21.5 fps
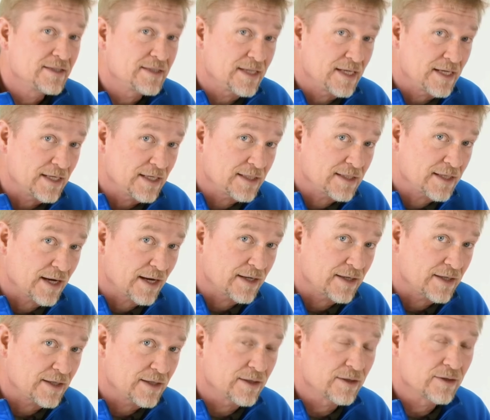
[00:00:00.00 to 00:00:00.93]
Teeny
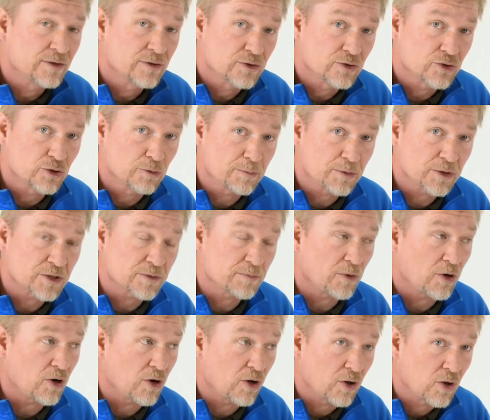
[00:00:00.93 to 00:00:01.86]
tiny, super
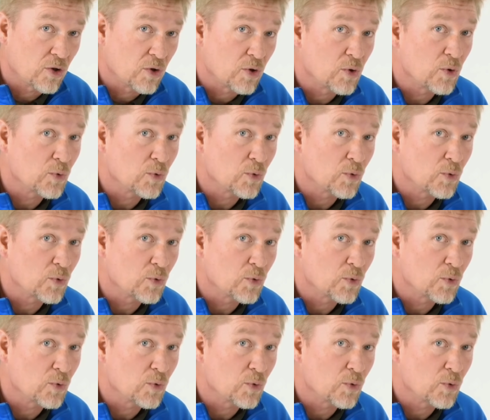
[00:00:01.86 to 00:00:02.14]
small,